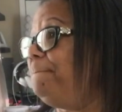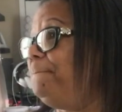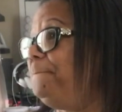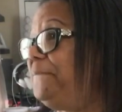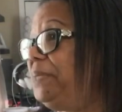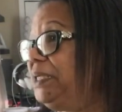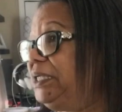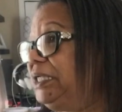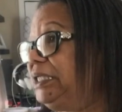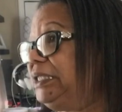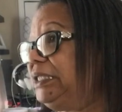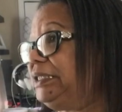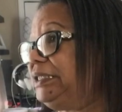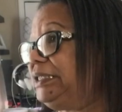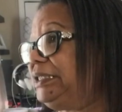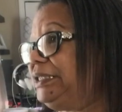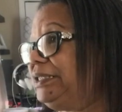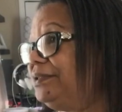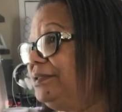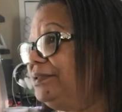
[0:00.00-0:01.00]

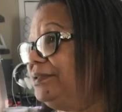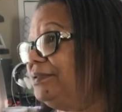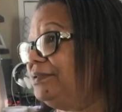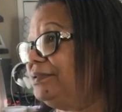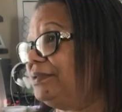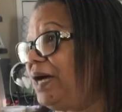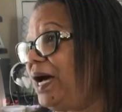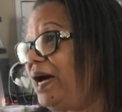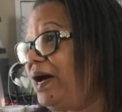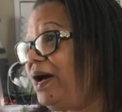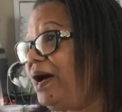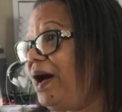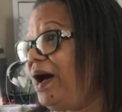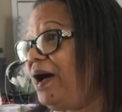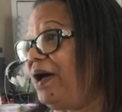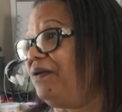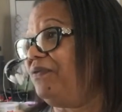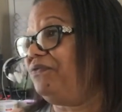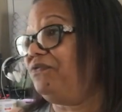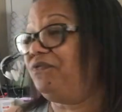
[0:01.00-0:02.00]
But
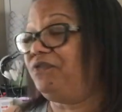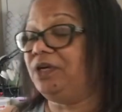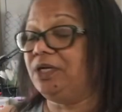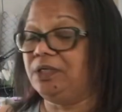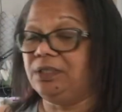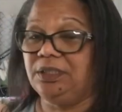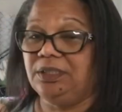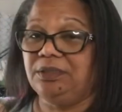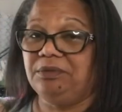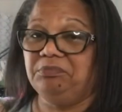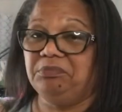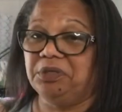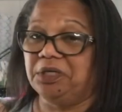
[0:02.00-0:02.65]
I feel it,